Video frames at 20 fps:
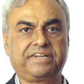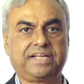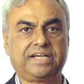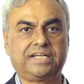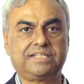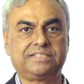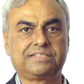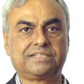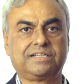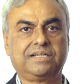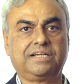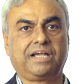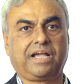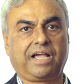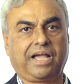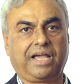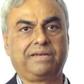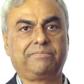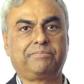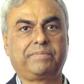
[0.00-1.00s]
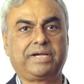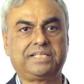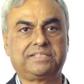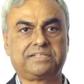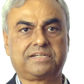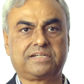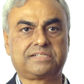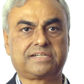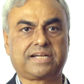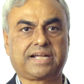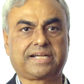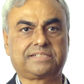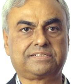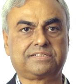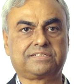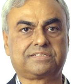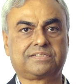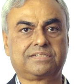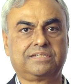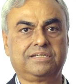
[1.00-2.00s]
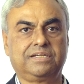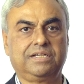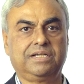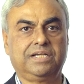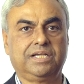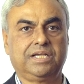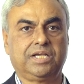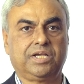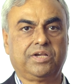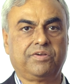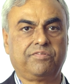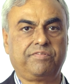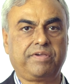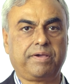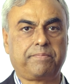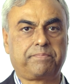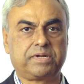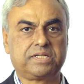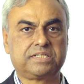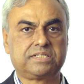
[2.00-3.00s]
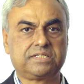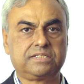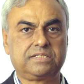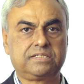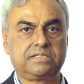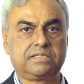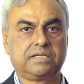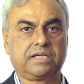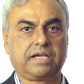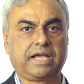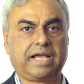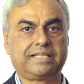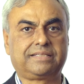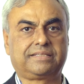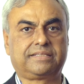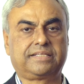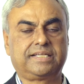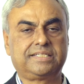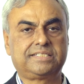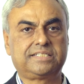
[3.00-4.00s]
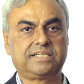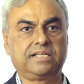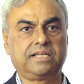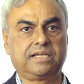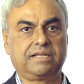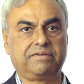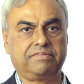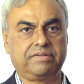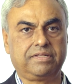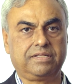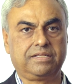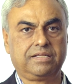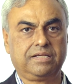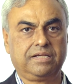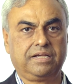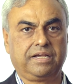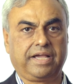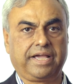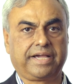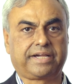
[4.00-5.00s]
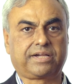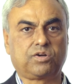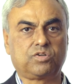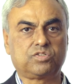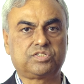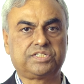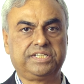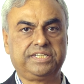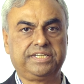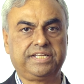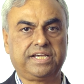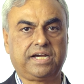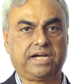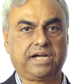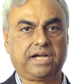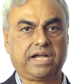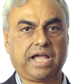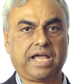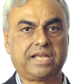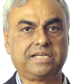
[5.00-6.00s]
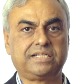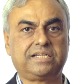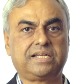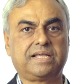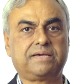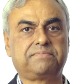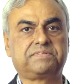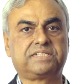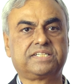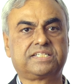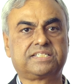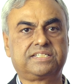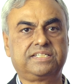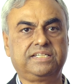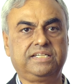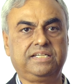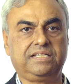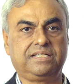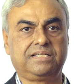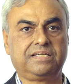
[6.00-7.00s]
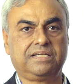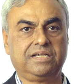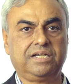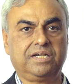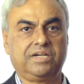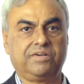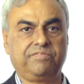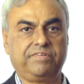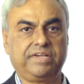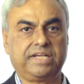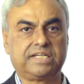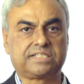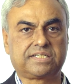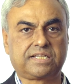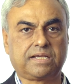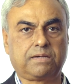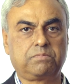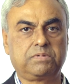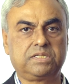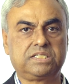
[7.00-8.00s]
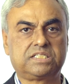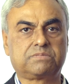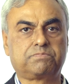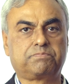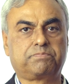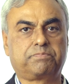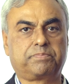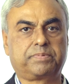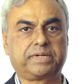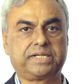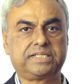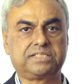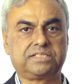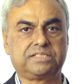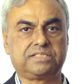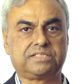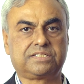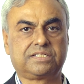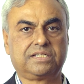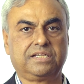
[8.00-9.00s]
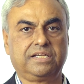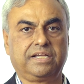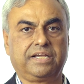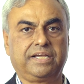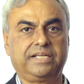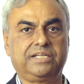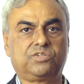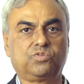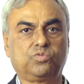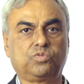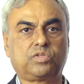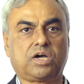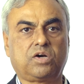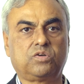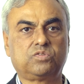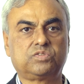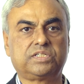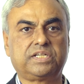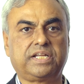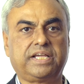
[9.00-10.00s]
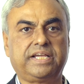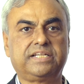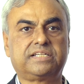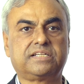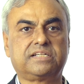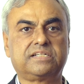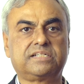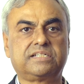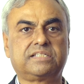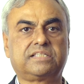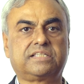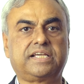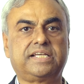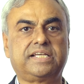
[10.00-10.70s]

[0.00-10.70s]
Finance and Mahindra Tractors. We are present at Tehsil level across India, and in F16 we established presence in 2,800